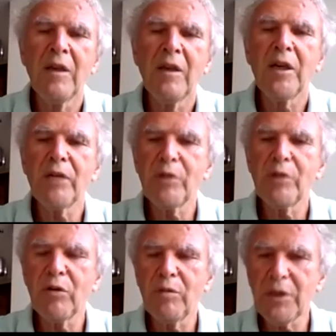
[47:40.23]
And we
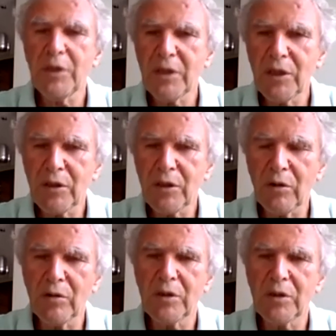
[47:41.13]
know BCH
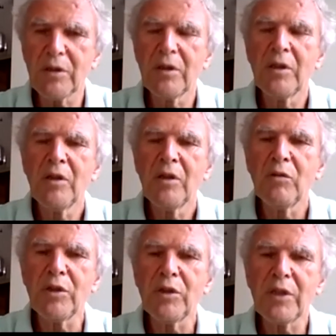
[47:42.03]
codes,
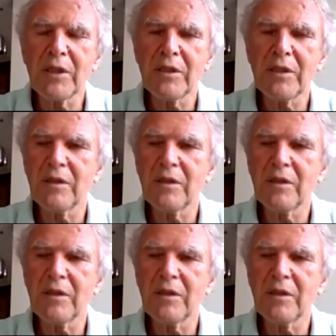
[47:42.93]
which has